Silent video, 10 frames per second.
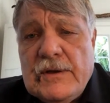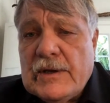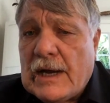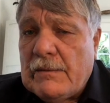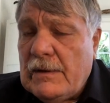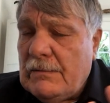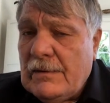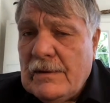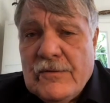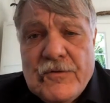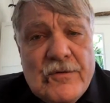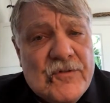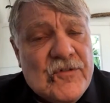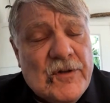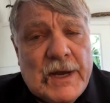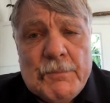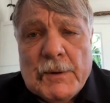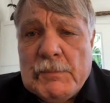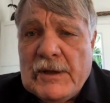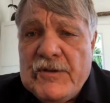You got
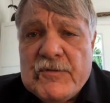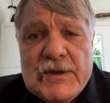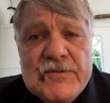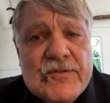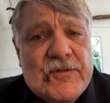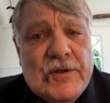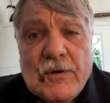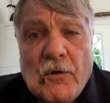sniper placements,